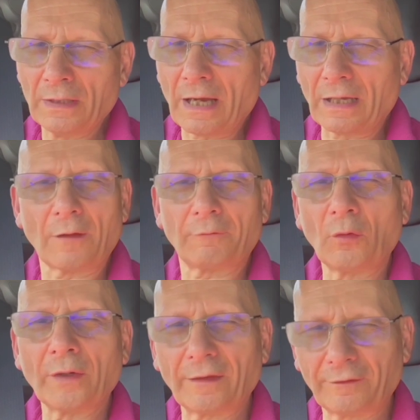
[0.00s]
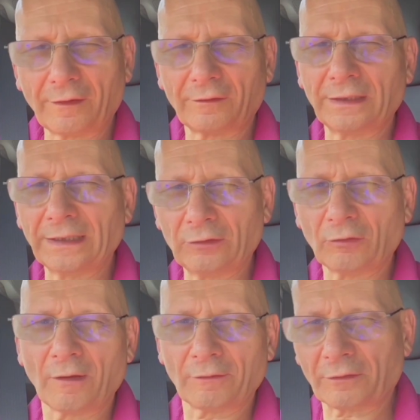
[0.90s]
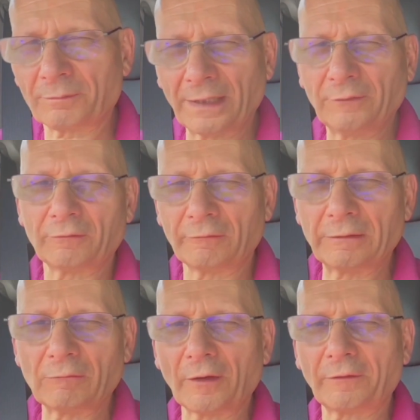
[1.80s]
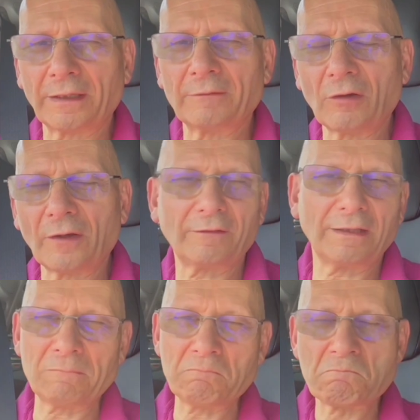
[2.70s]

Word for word: And I thought an SSD drive that's made for rewriting and writing,